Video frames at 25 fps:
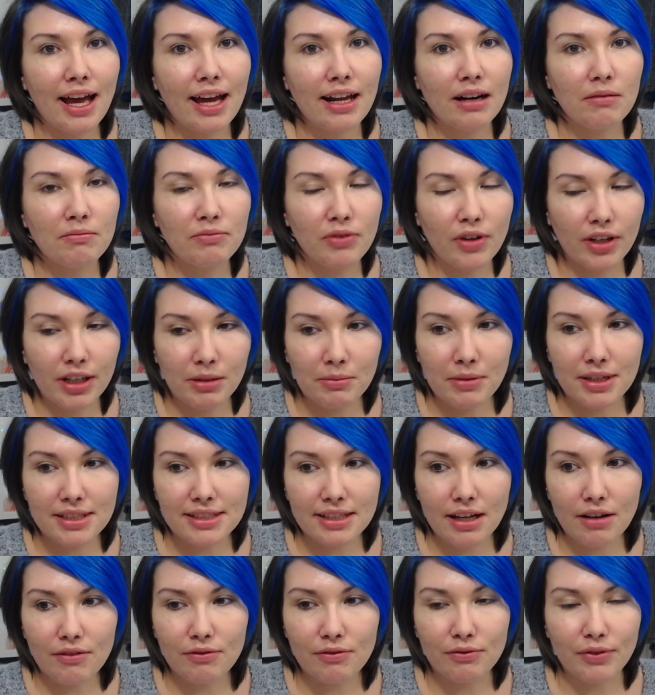and I'm finding
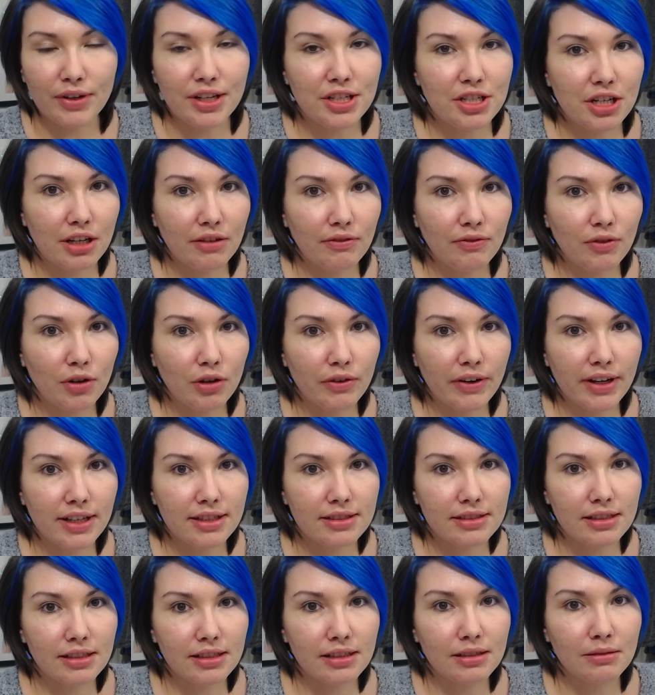myself reaching for
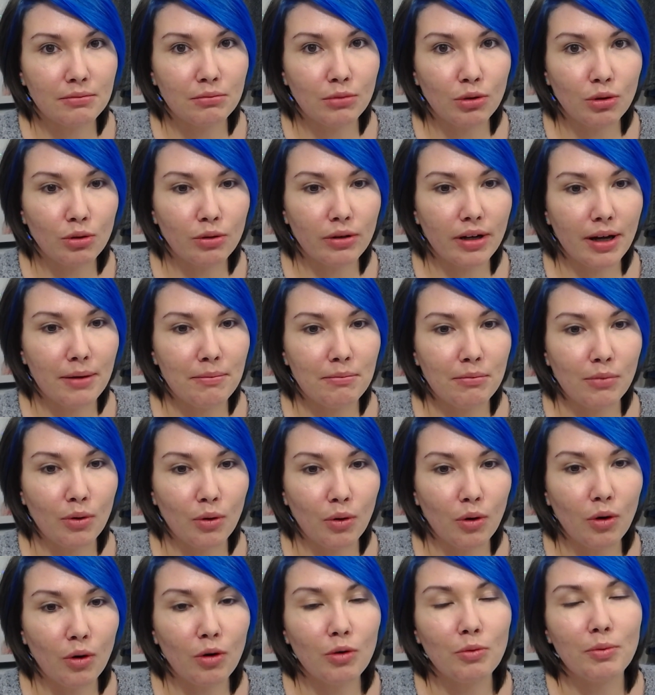it more and
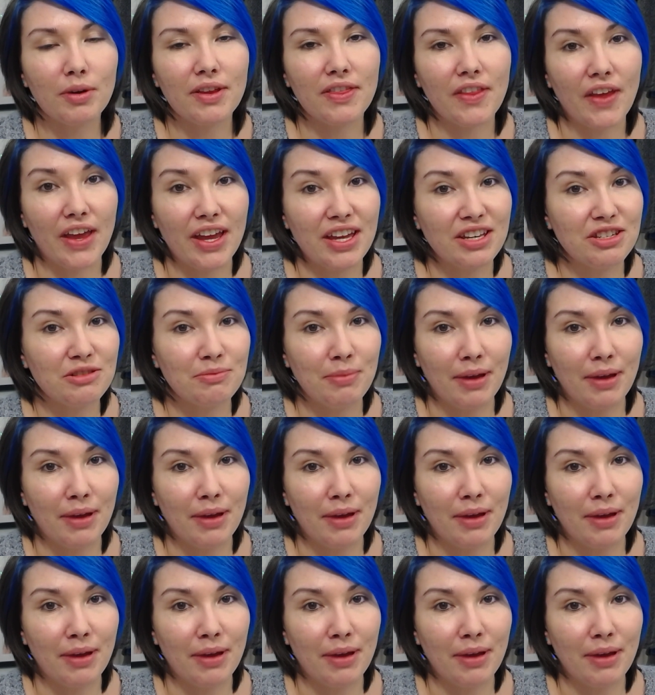more with each